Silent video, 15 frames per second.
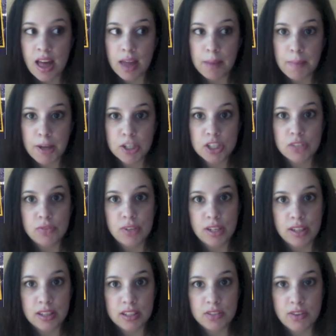and I'm actually
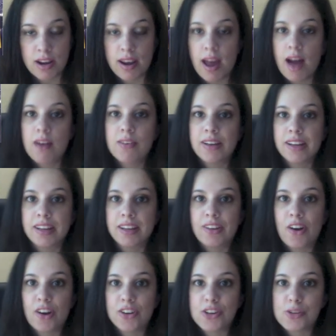reading this right now in
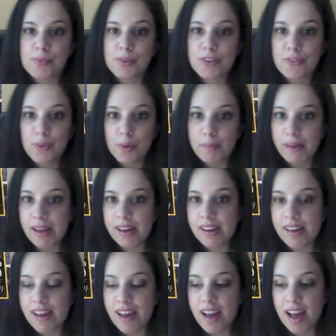audiobook format,
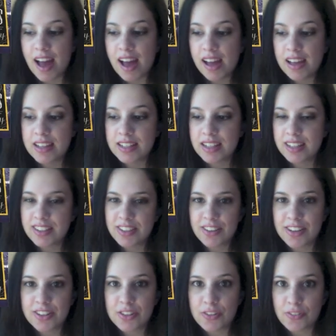and it's
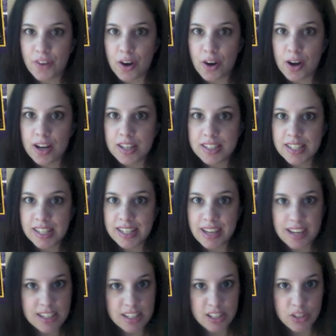alright so far. It's like
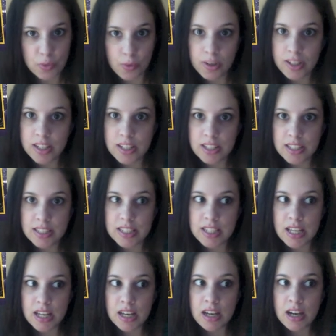1920s
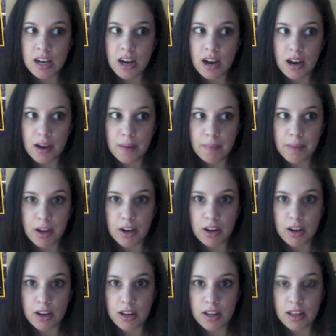
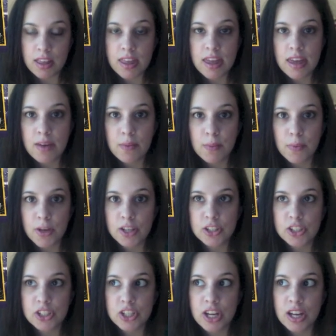era,
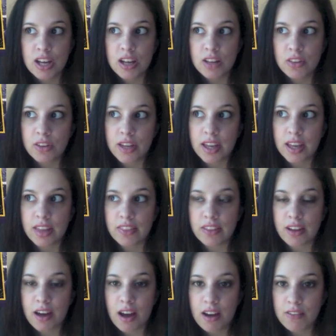which, looking at the
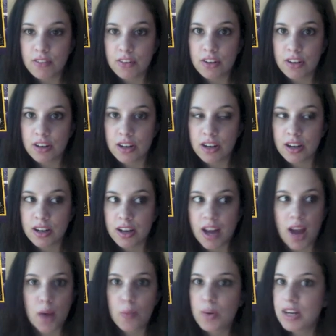cover,
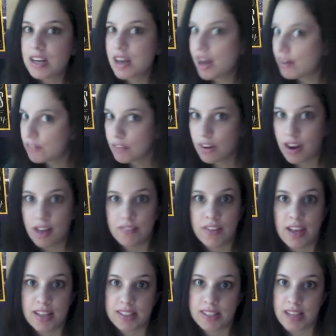I would never have
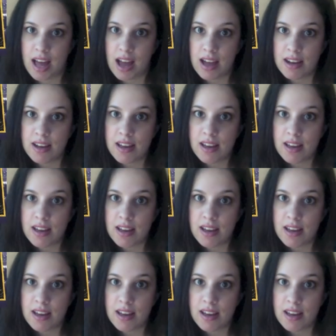guessed that.